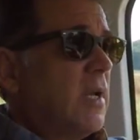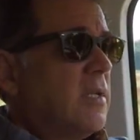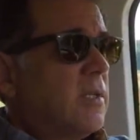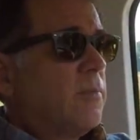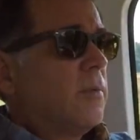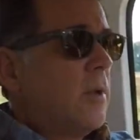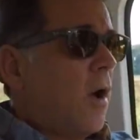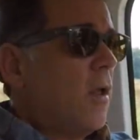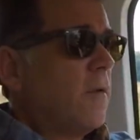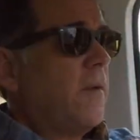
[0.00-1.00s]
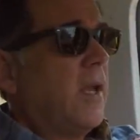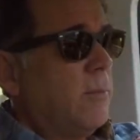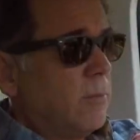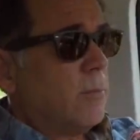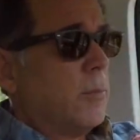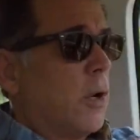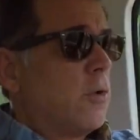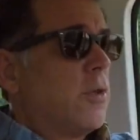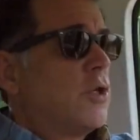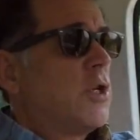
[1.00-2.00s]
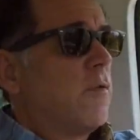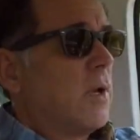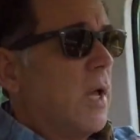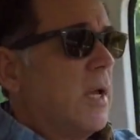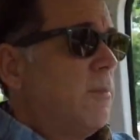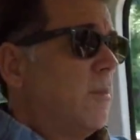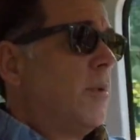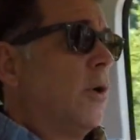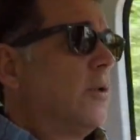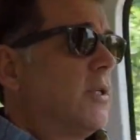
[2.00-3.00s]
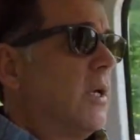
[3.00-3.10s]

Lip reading: That's the Hall of Fame motor that Chevrolet built,